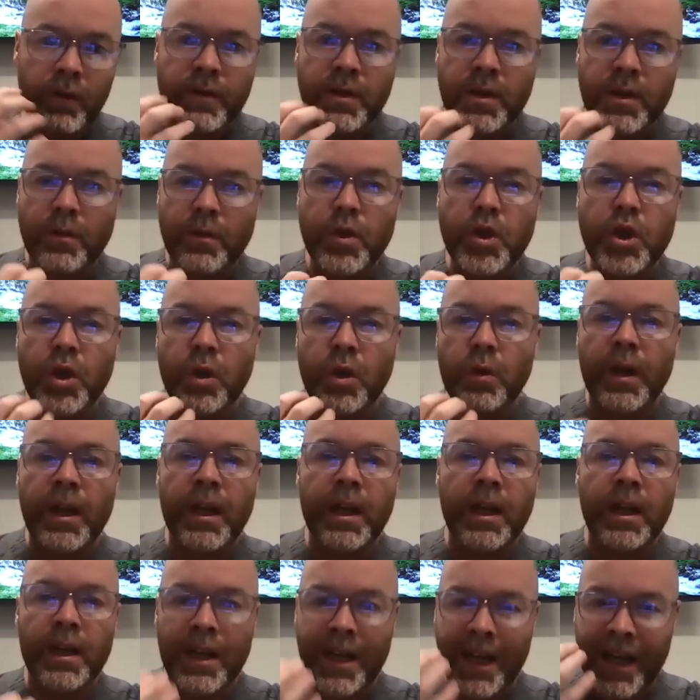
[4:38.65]
So
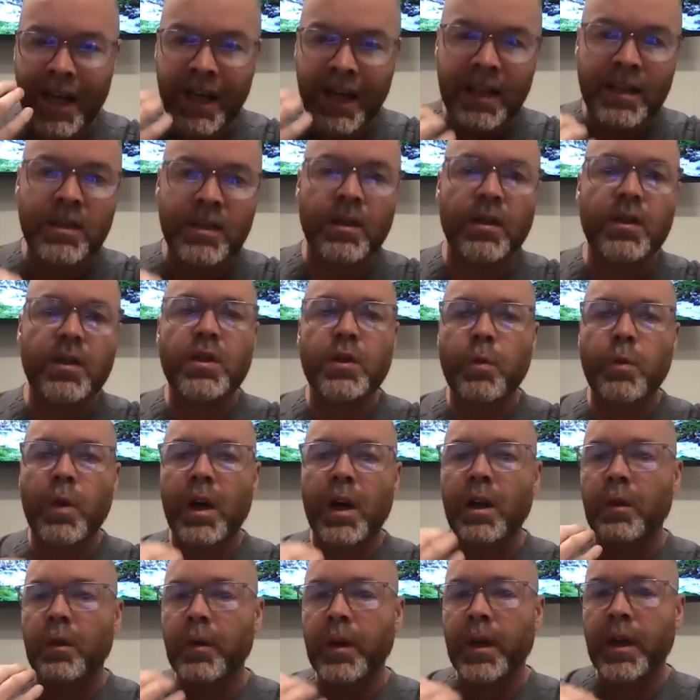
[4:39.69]
chewing, and 9's our
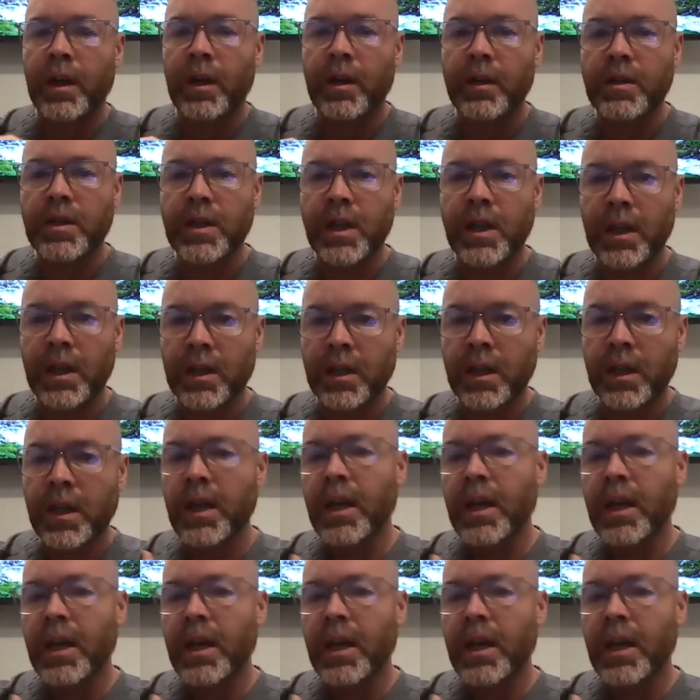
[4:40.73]
swallowing and our tongue.